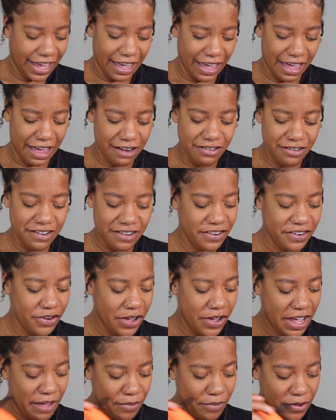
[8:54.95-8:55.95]
I don't even know
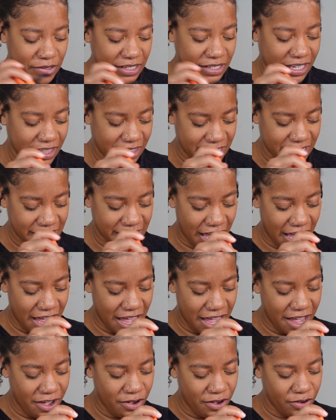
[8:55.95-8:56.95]
how I'm supposed to get this
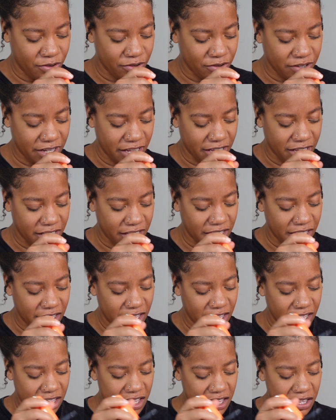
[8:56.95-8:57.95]
out. Like,
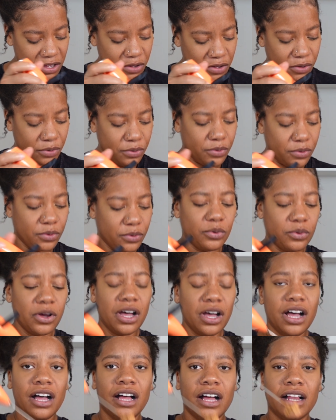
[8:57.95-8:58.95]
ew,
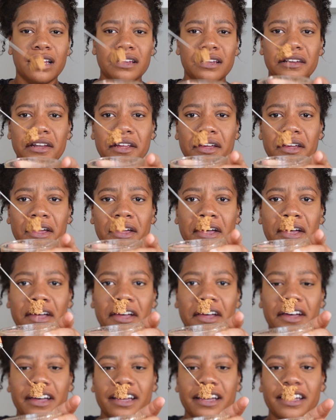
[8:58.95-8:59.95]

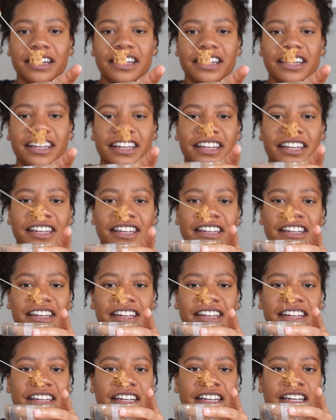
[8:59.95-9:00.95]
look.
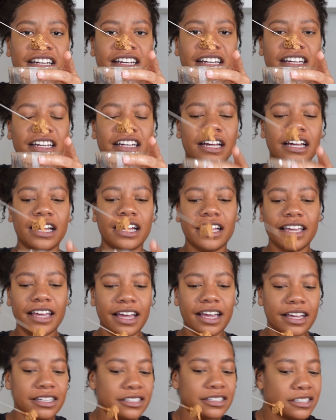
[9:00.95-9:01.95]
I
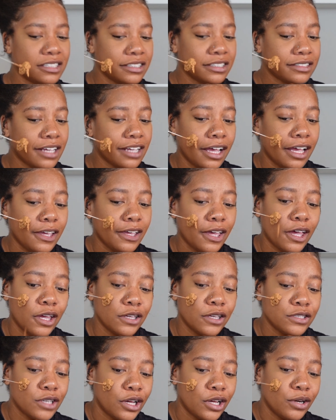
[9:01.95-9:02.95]
guess, I
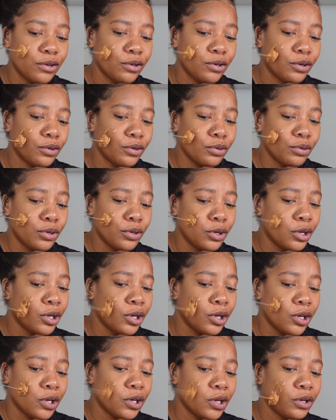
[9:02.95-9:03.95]
don't know.
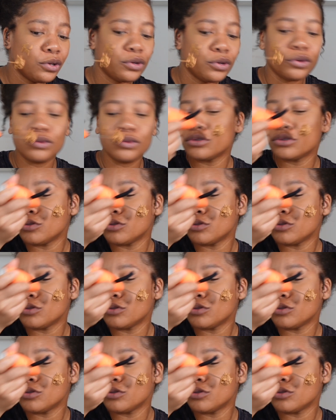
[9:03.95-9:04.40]
I'm just